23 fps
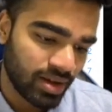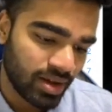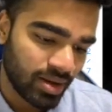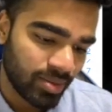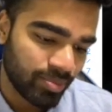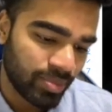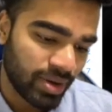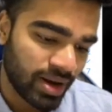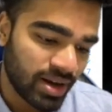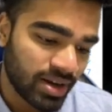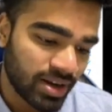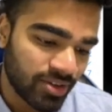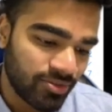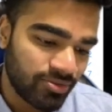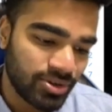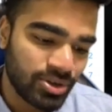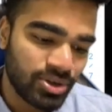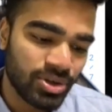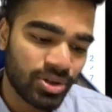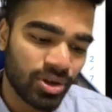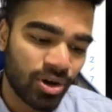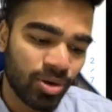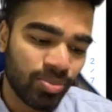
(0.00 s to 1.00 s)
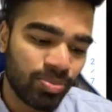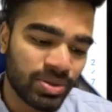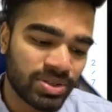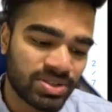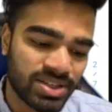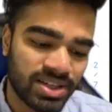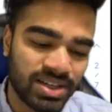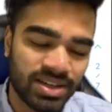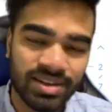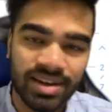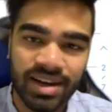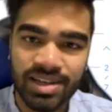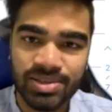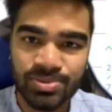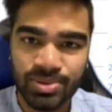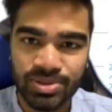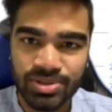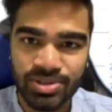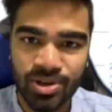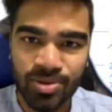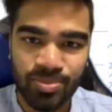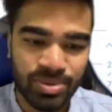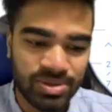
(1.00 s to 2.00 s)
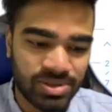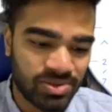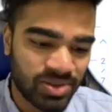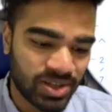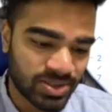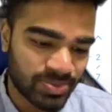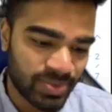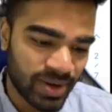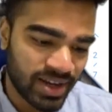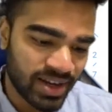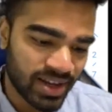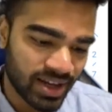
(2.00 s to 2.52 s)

But if you do the opposite, guys, what's the opposite of expanding?